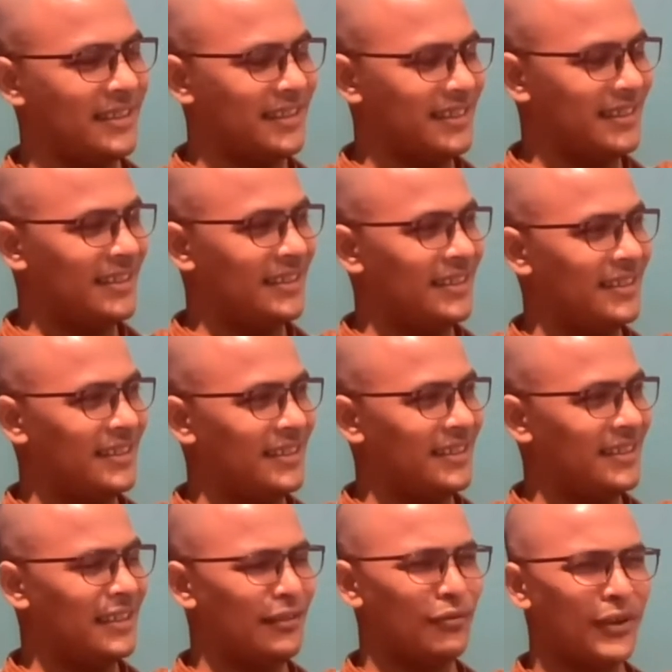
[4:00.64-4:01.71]
Mm.
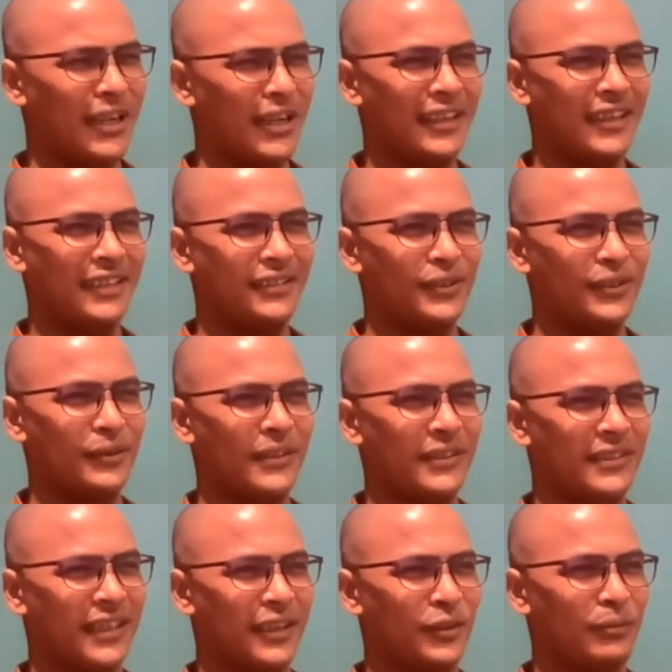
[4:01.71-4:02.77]
And one day, so we
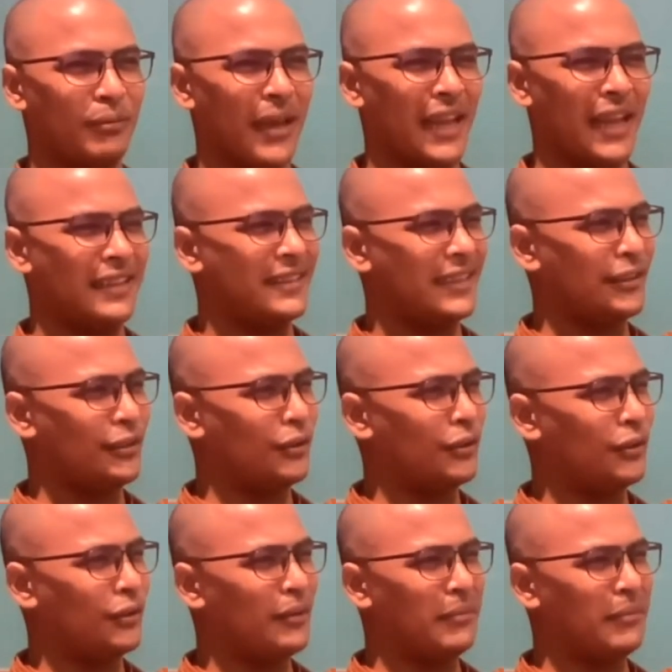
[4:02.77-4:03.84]
start to melt, and not
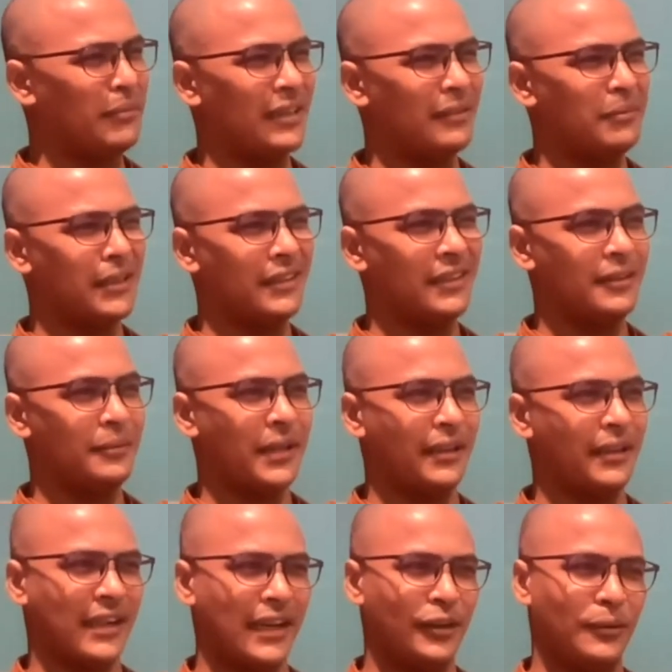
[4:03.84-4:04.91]
only melt, but little bit
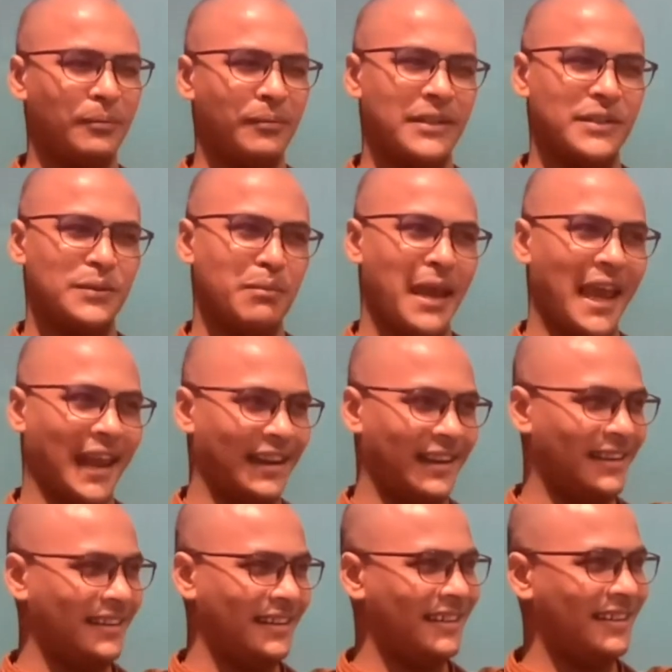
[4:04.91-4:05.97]
kind of smell.
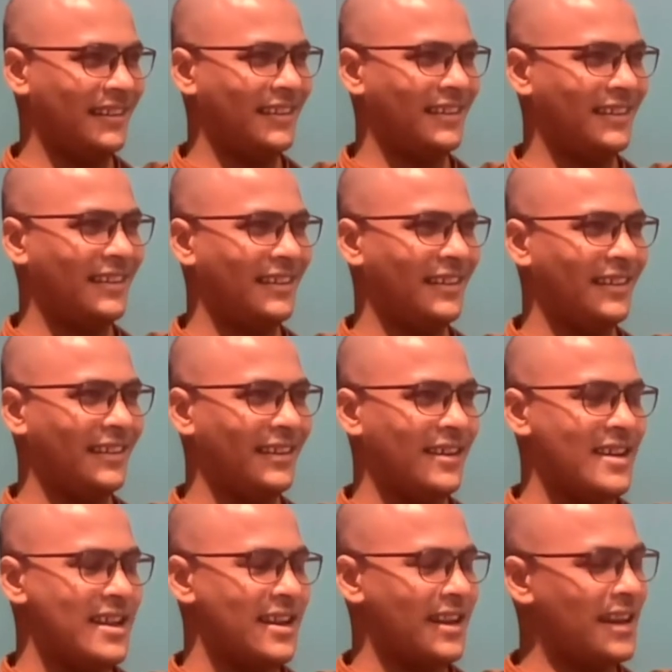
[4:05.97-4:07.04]

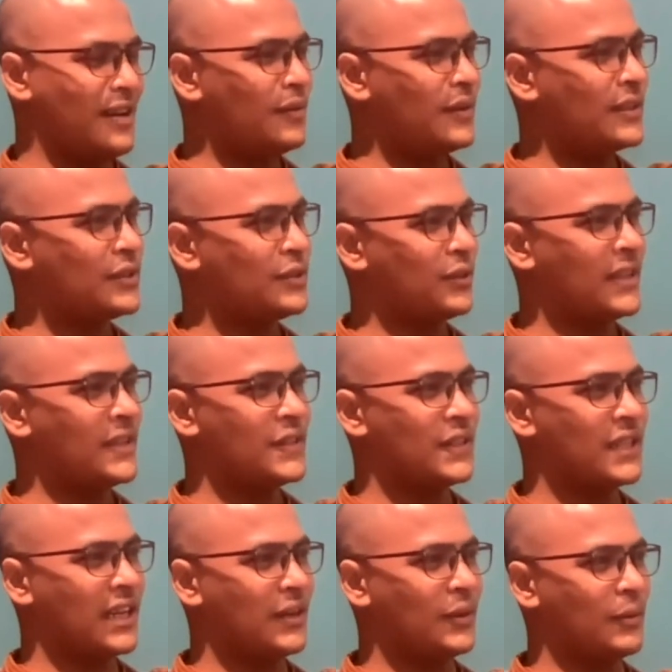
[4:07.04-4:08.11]
Now students
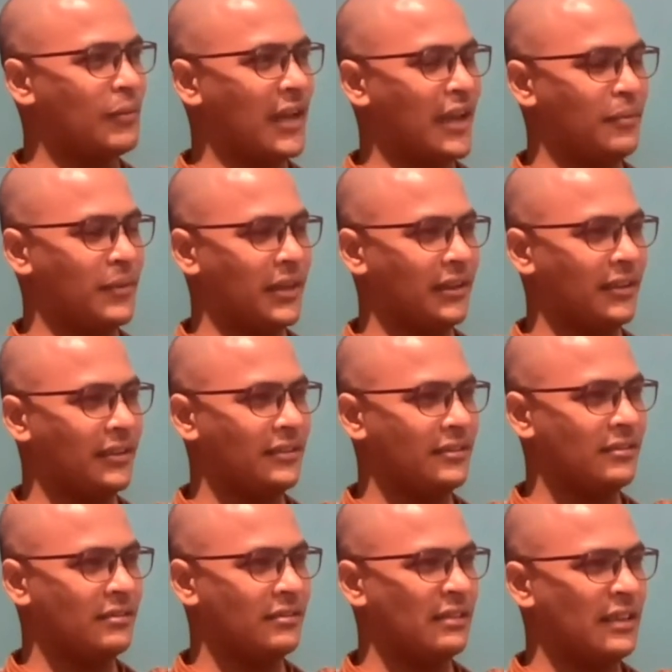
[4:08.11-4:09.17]
start to blame me.
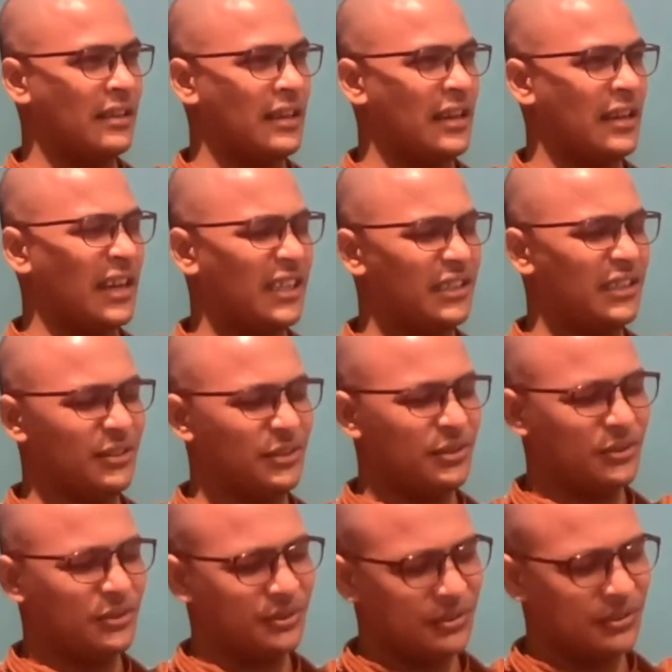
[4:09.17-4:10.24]

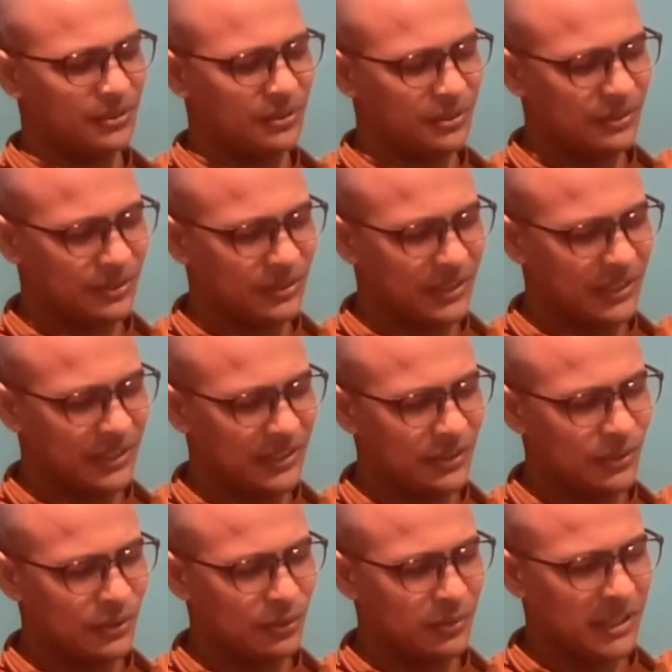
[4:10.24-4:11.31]
Ayo, these
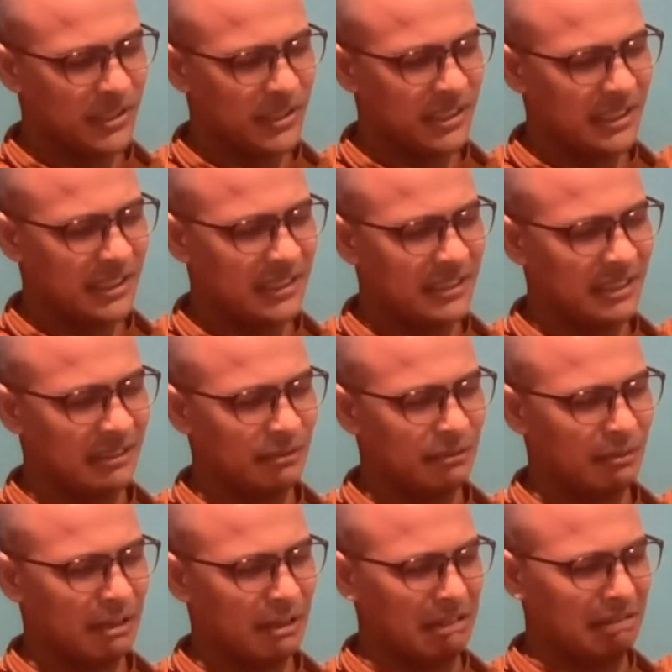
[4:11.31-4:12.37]
stupid teachers,
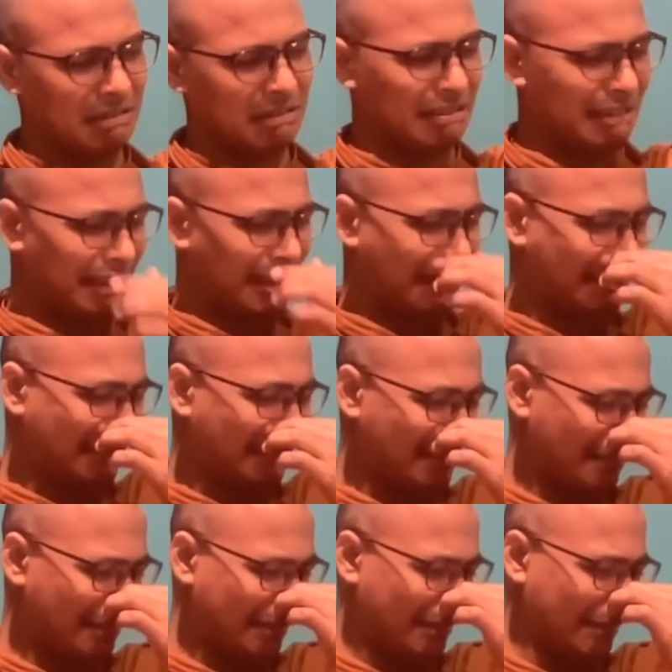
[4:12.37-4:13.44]
what did
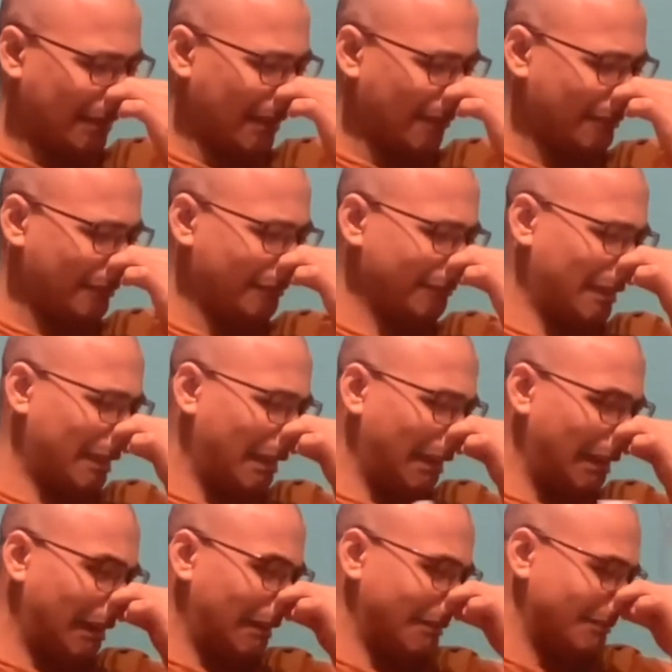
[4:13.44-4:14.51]
she gave to do?
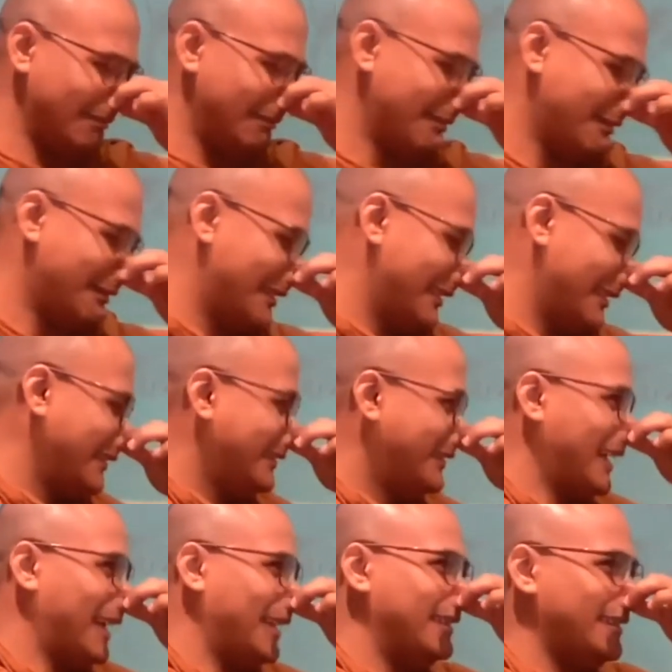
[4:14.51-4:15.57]
Ah,
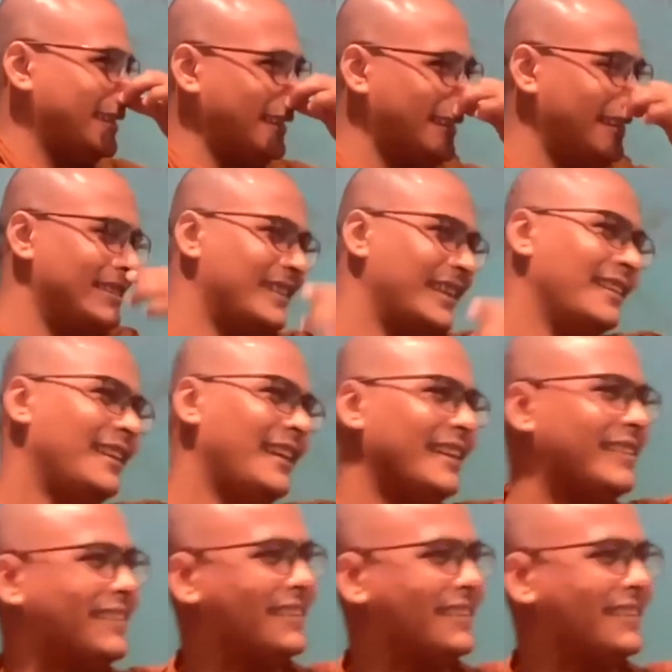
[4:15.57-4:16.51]
changing this and that.